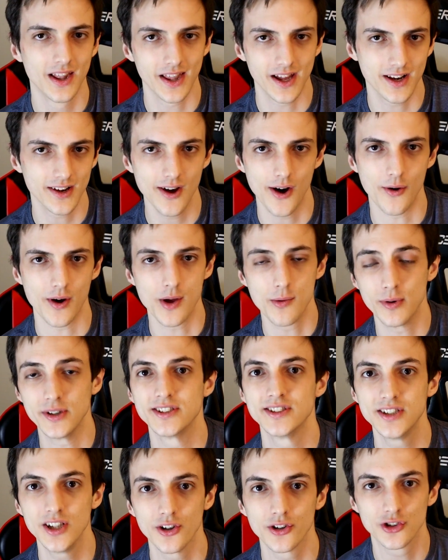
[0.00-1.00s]
Like, no, he was
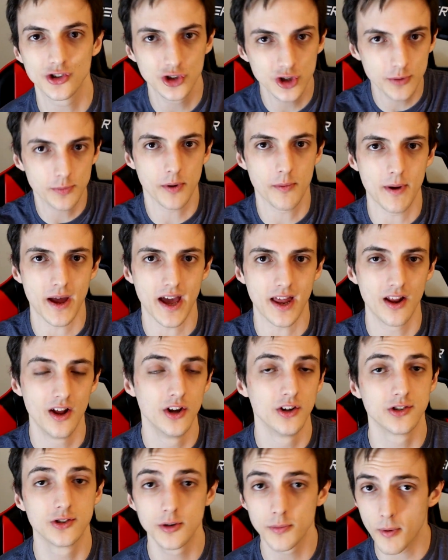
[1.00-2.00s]
still Superman.
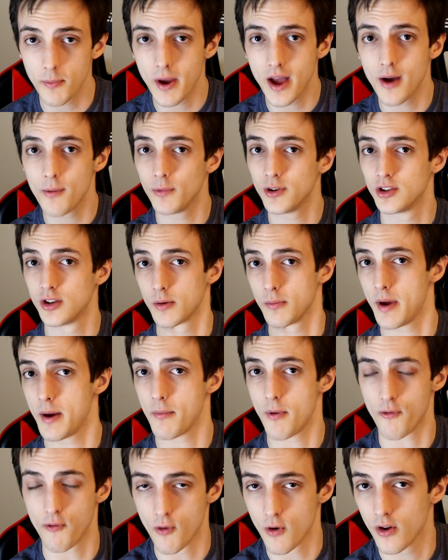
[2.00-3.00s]
Superman was Superman
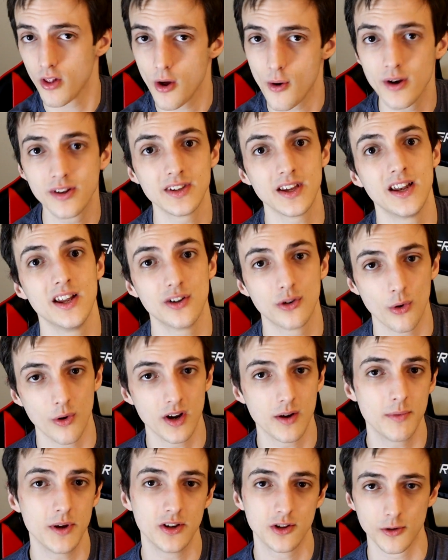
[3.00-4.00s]
before Lois, and he's
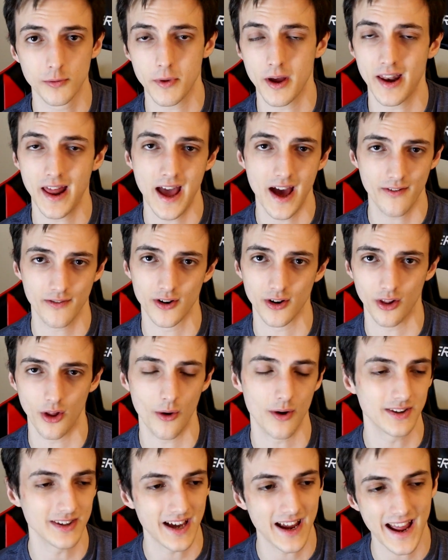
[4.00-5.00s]
going to be Superman after
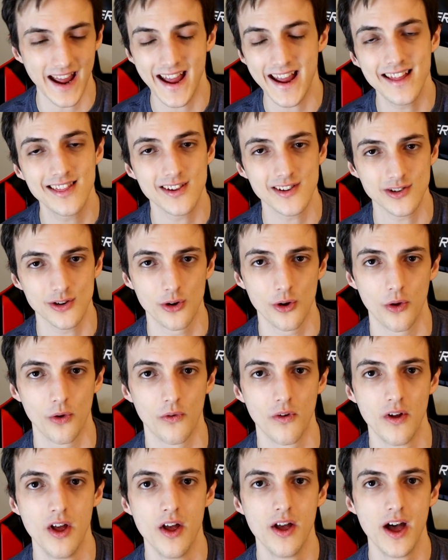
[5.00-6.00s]
Lois. I hate this
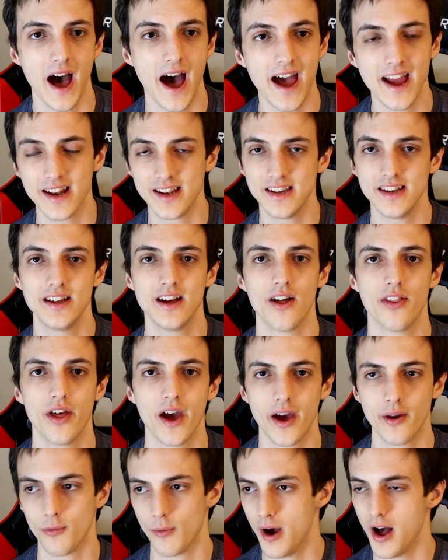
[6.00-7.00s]
whole idea
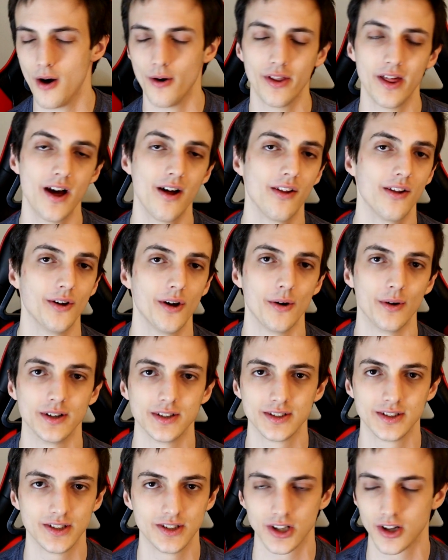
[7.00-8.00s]
that, well, without
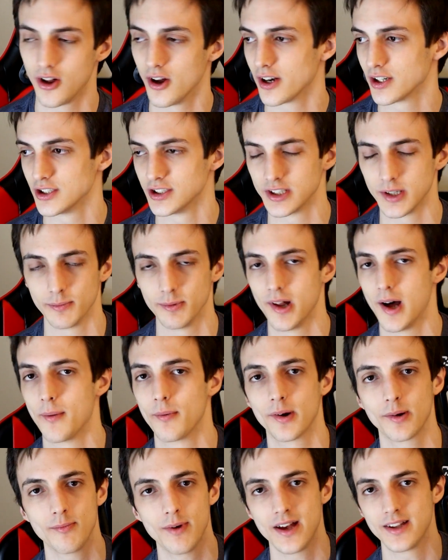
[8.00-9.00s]
Lois, Clark's just a
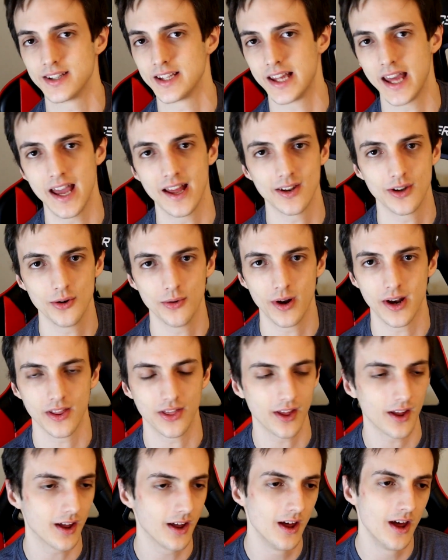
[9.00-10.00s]
blobbering mess. He can't do
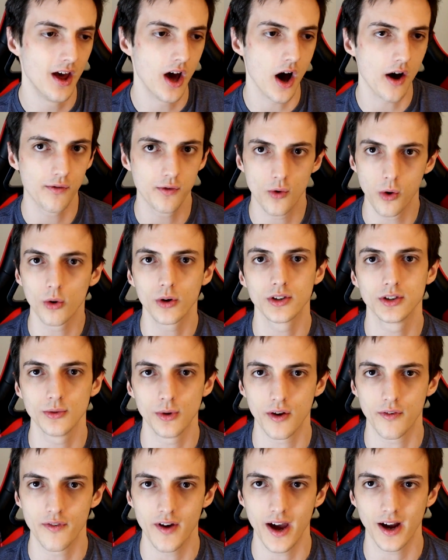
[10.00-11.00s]
anything. Of course it
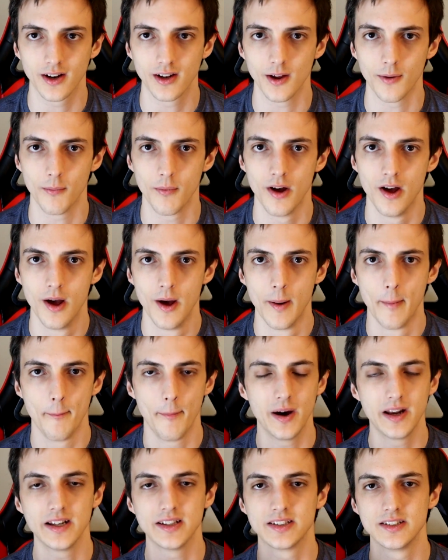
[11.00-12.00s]
would affect him,
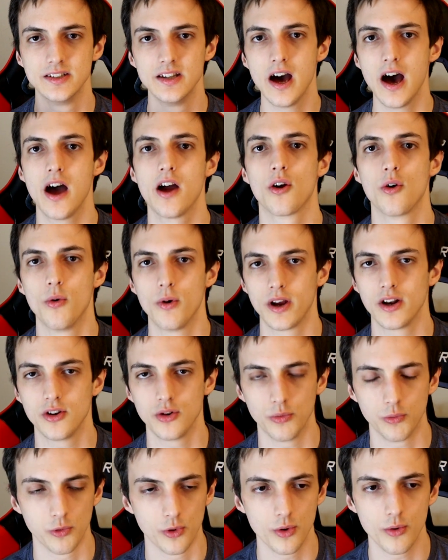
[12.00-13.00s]
but it's not going
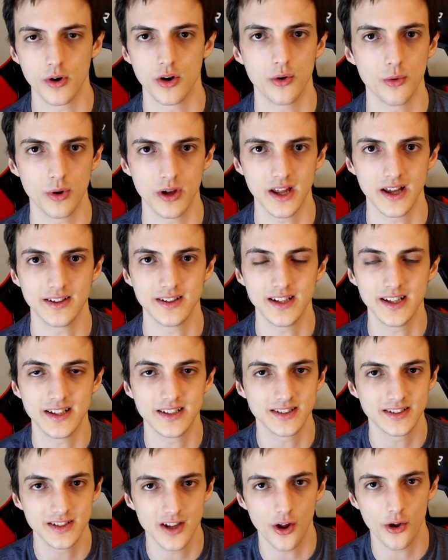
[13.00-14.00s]
to ruin who he is. He
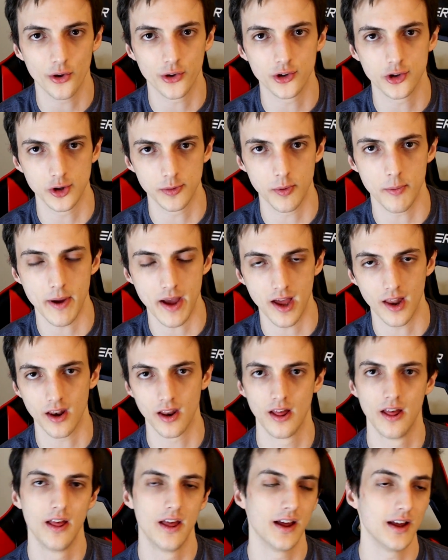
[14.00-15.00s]
is still Superman.
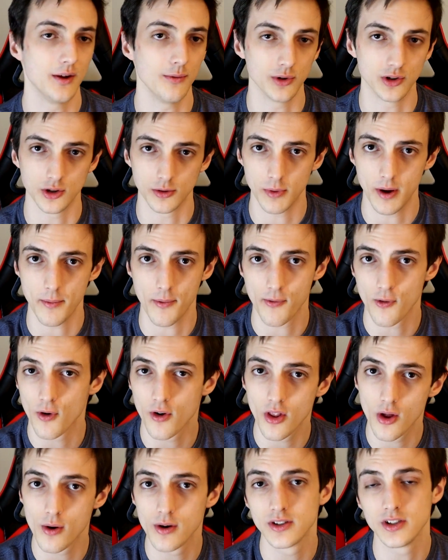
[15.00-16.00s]
He was Superman
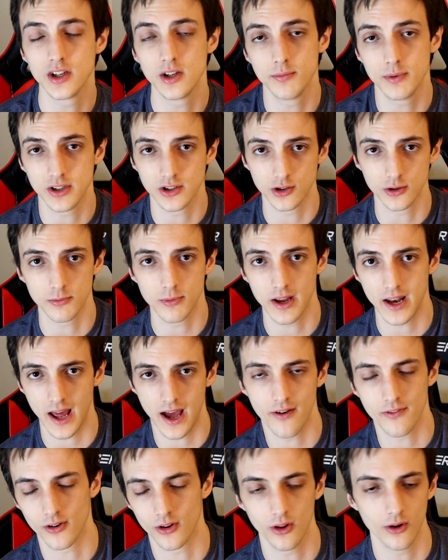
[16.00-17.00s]
before Lois. He'd be Superman
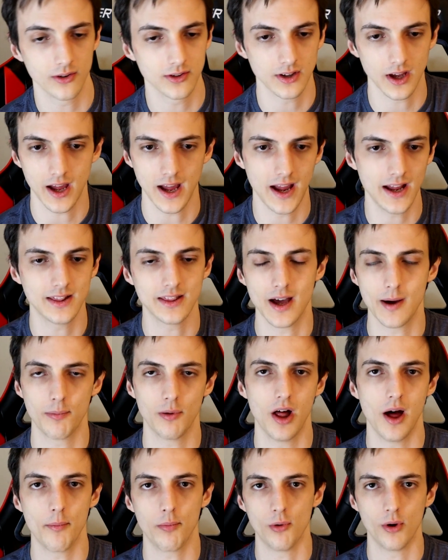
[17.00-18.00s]
after Lois. I hate that
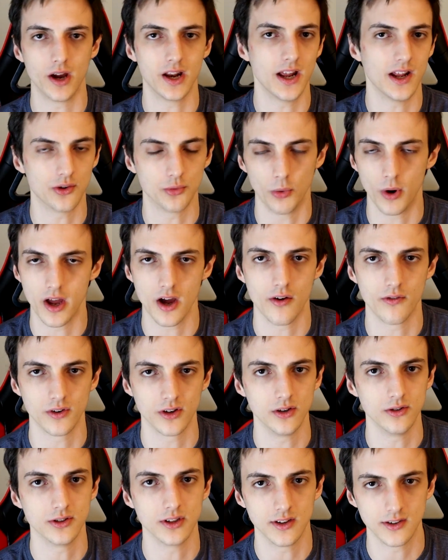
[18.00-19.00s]
plot point. It's way
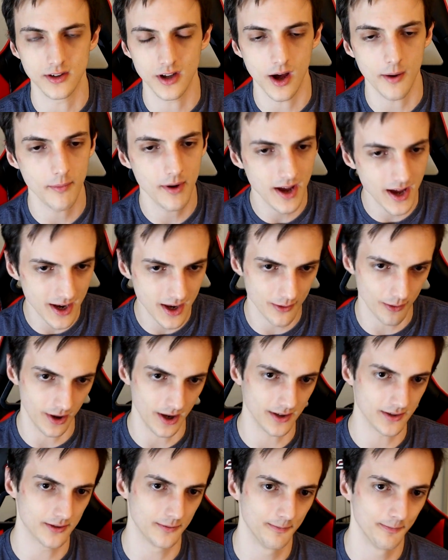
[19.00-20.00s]
overused. It's dumb.
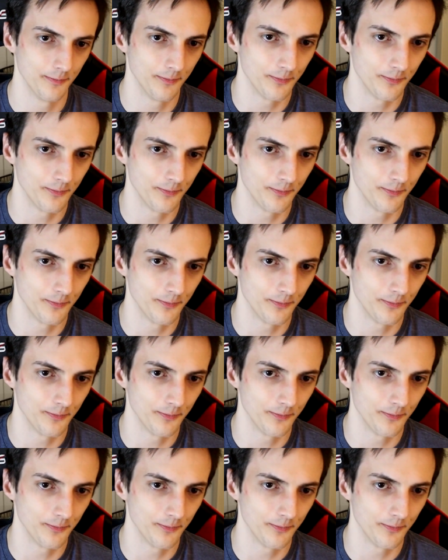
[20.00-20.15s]
Anyways,